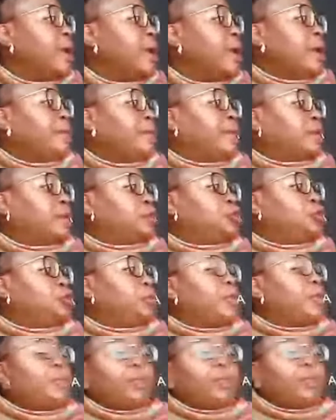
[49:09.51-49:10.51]
that
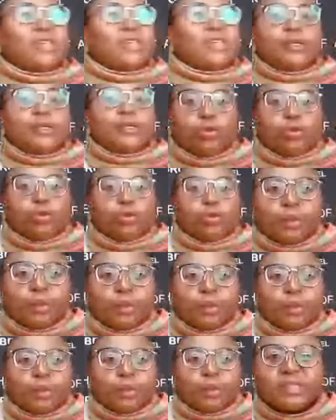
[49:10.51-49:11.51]
people tend to look at me and
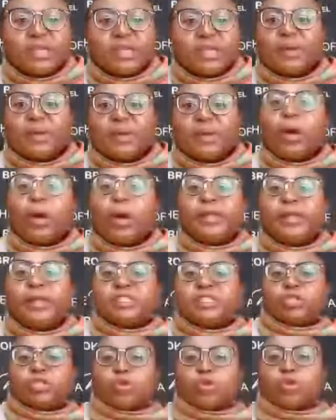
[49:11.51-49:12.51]
they say, but what is she
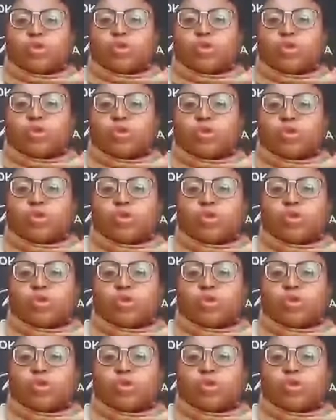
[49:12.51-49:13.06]
talking about?